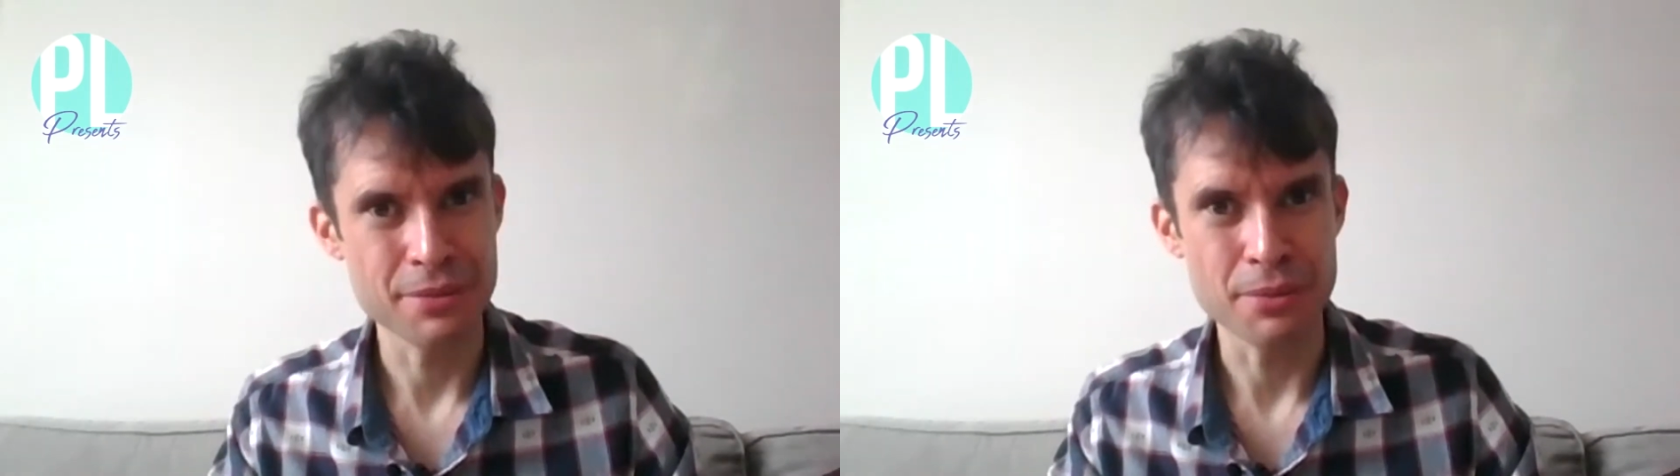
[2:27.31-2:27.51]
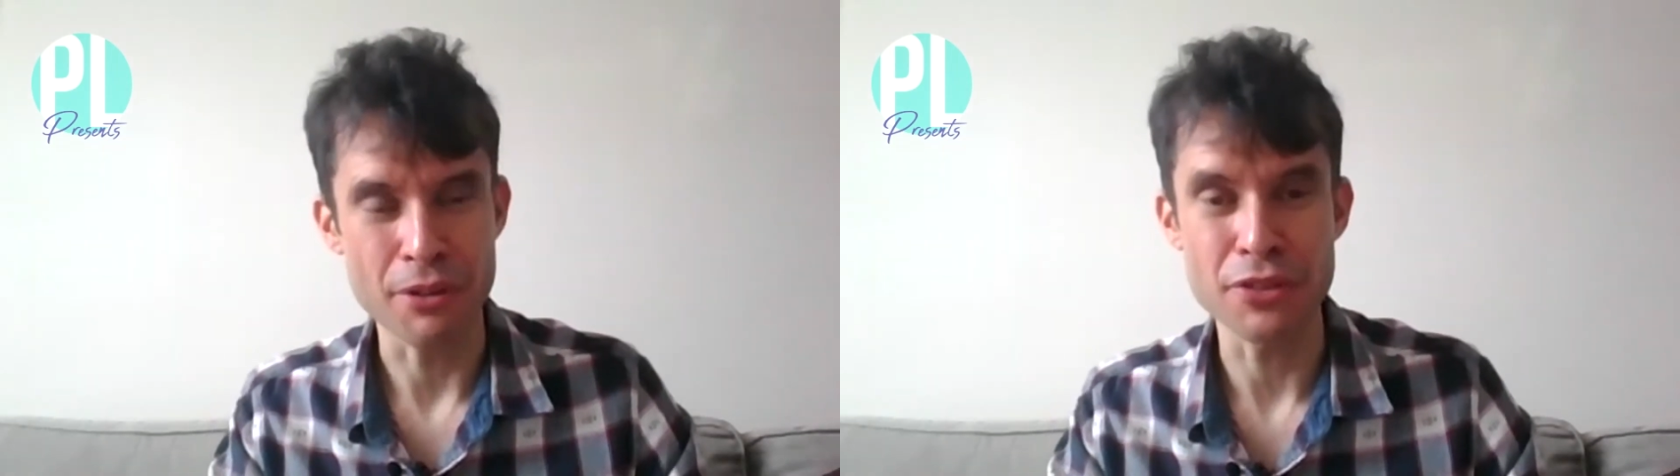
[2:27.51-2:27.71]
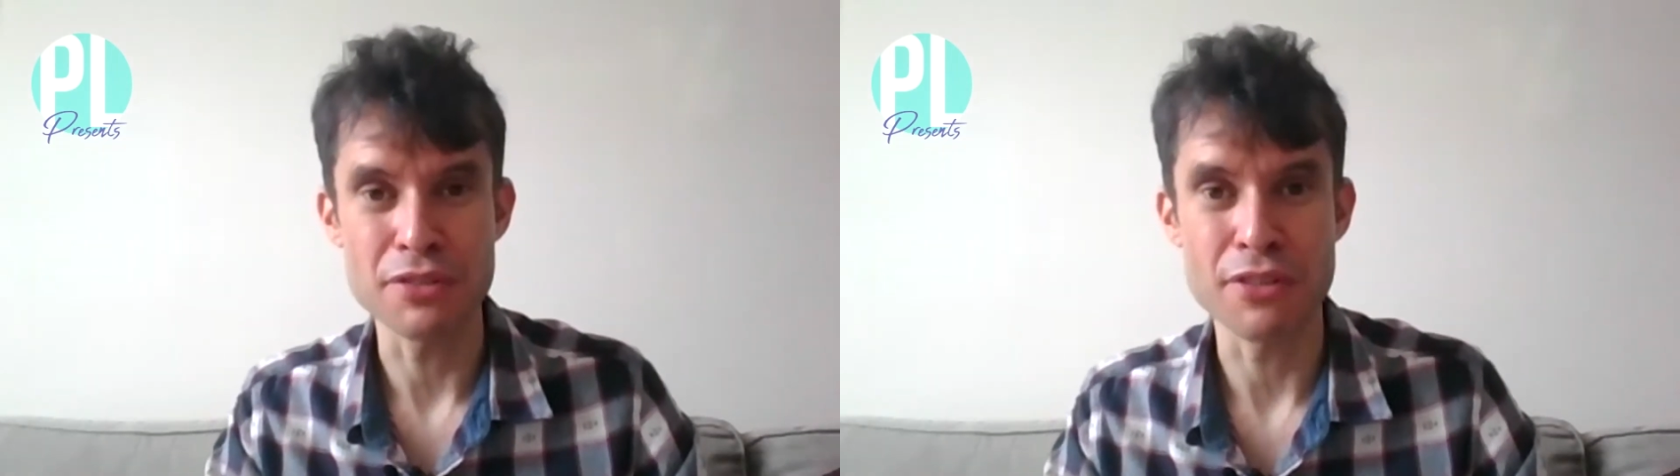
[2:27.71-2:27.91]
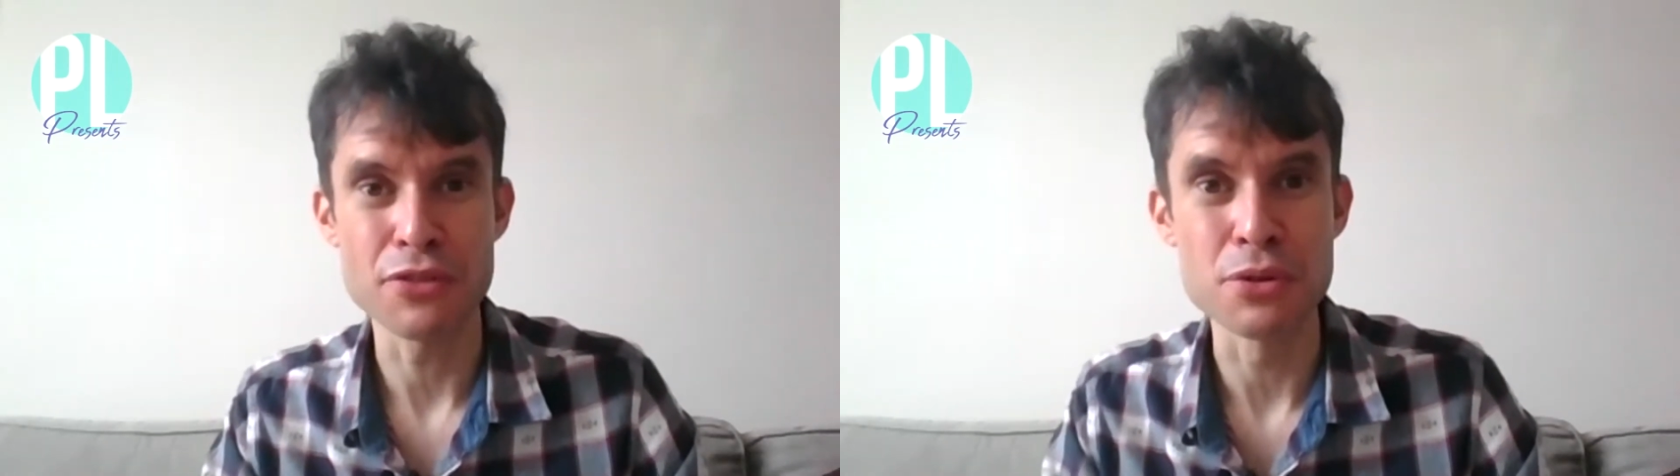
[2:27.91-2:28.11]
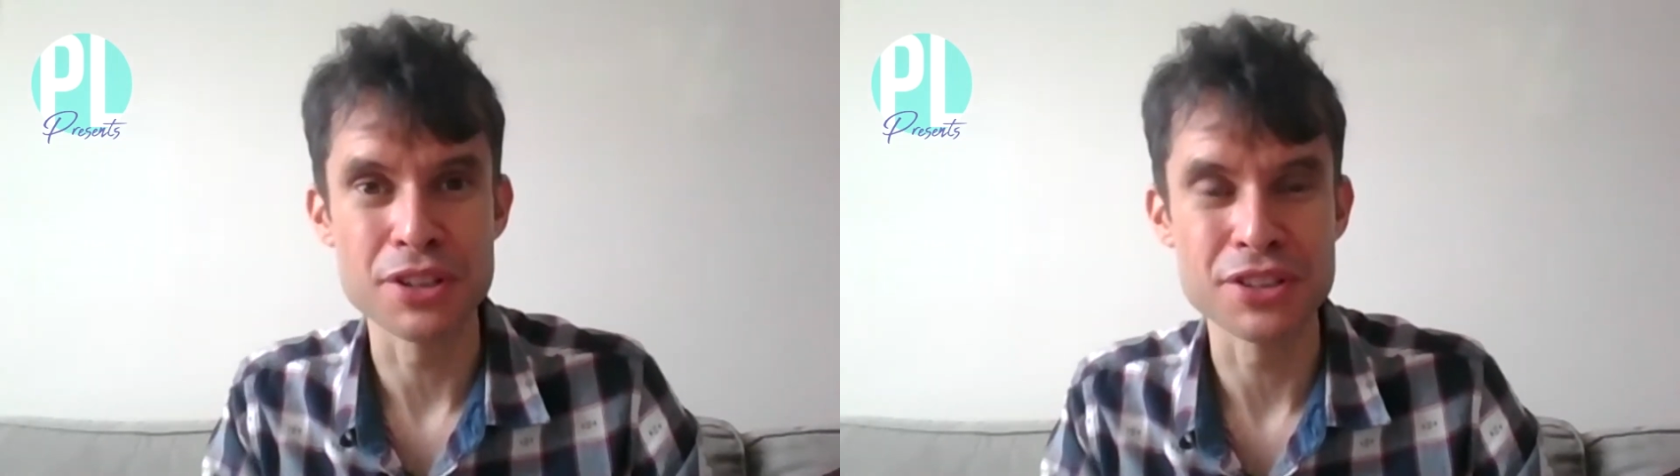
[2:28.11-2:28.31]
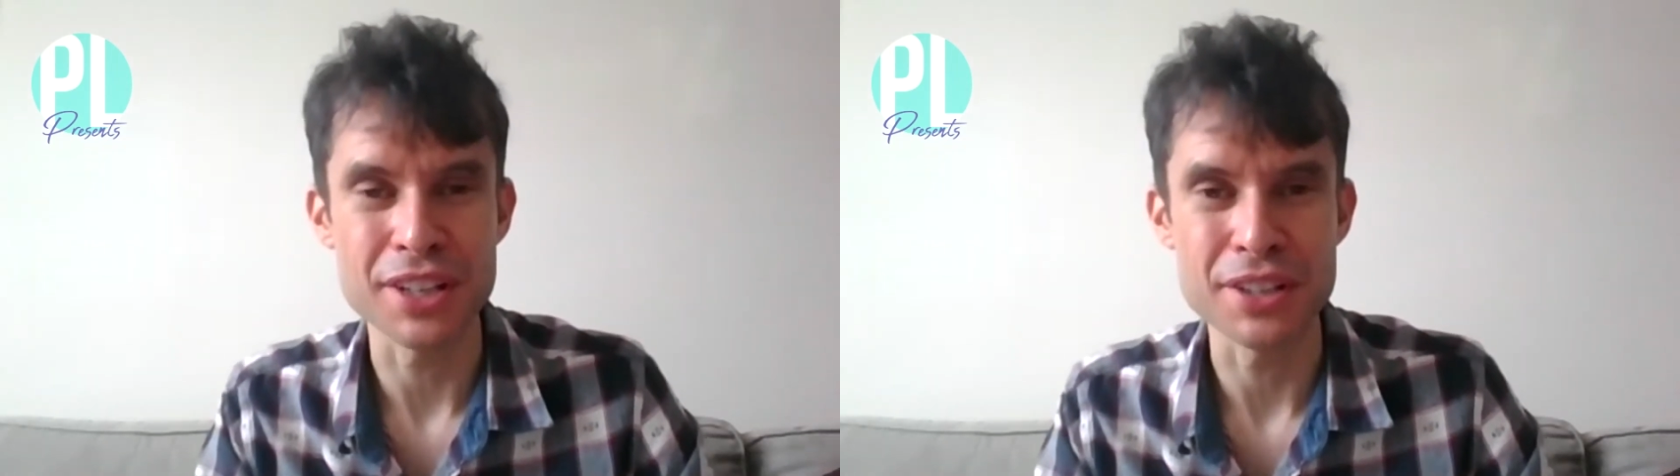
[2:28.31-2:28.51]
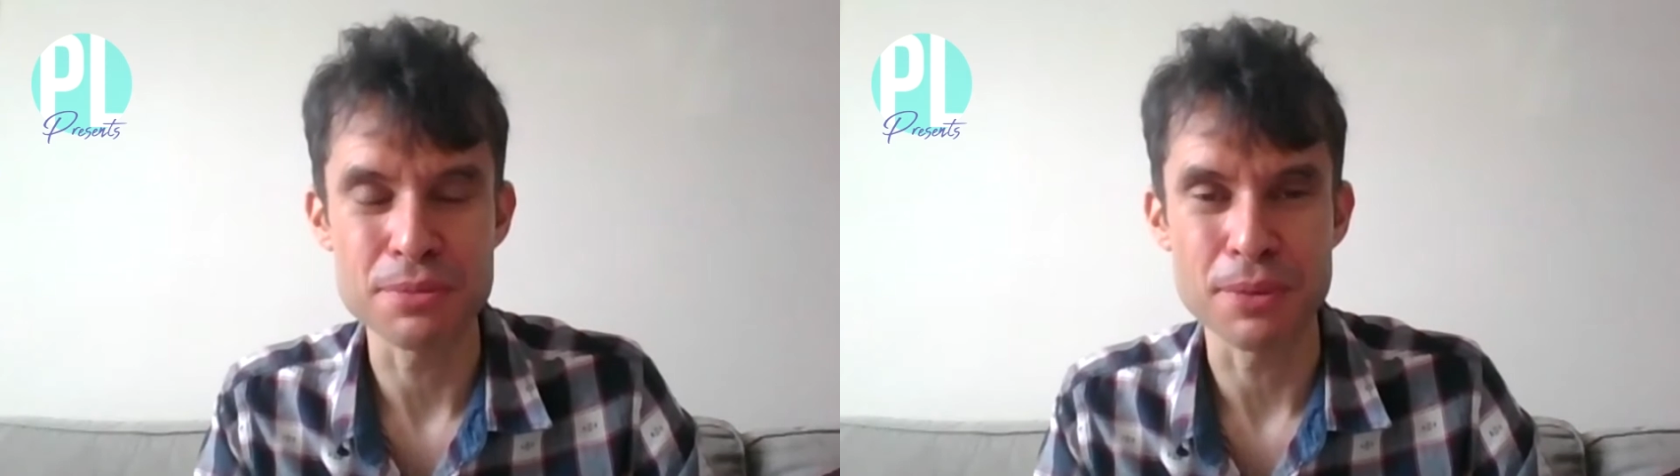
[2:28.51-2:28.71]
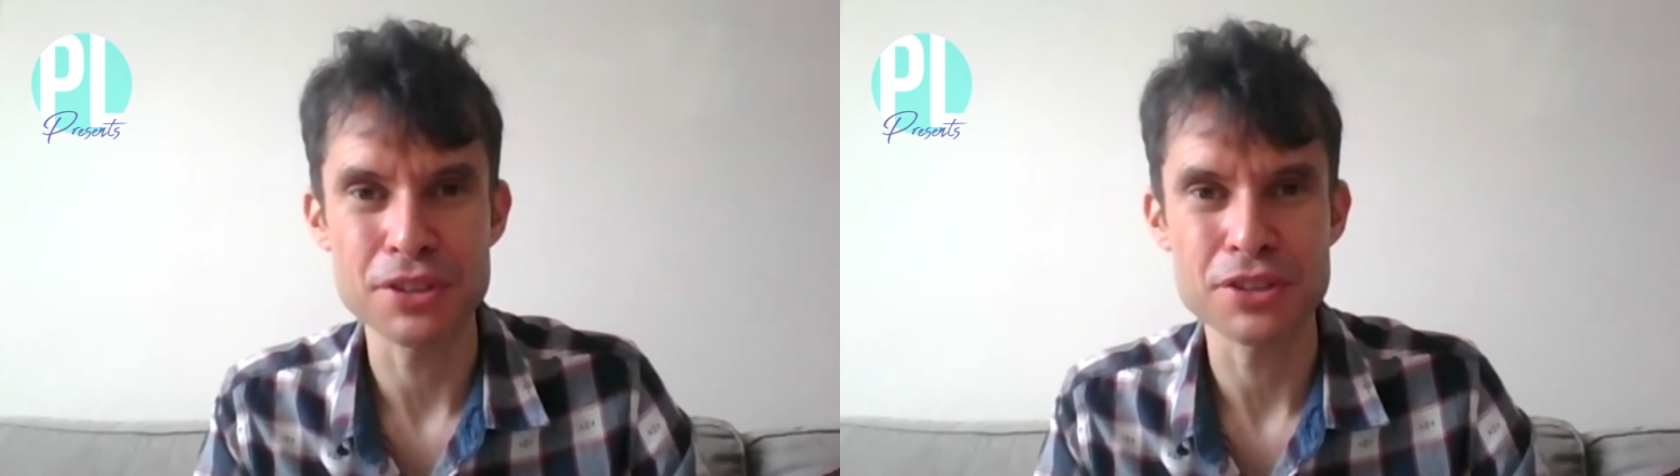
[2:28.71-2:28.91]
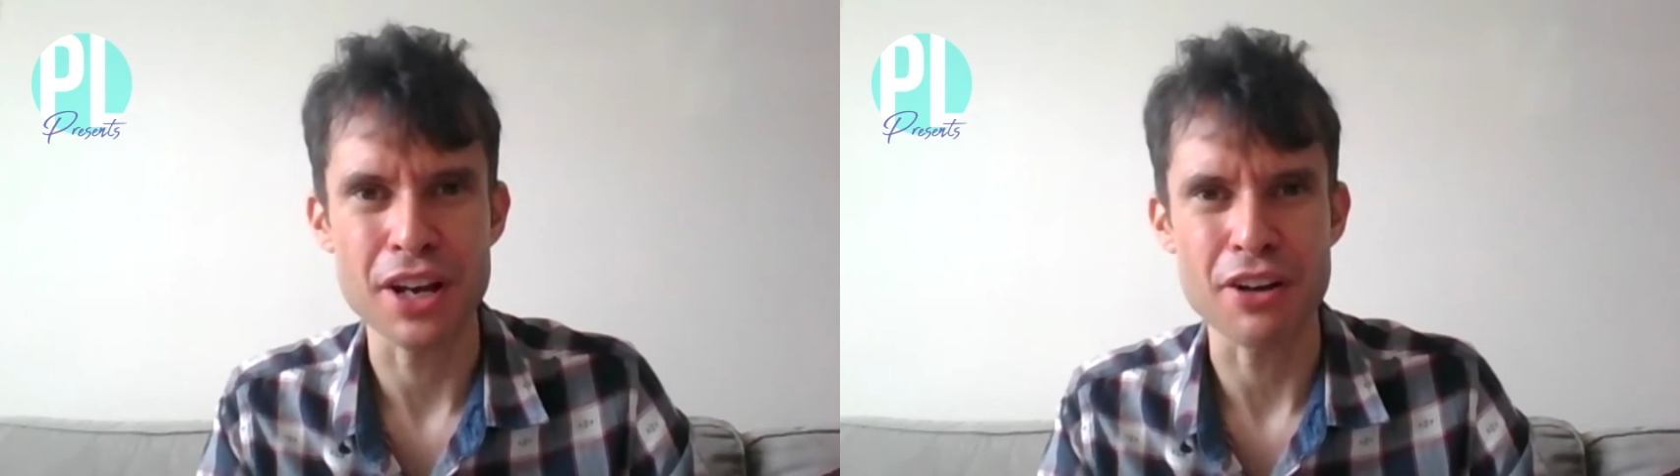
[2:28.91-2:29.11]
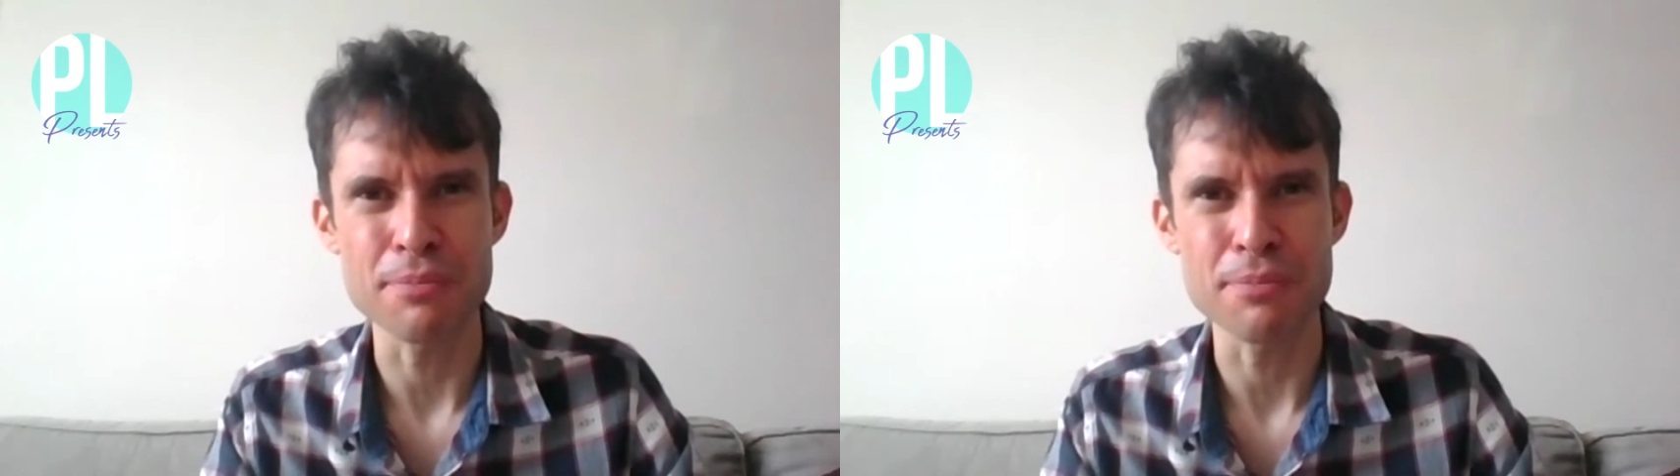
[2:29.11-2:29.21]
think of a few contenders myself,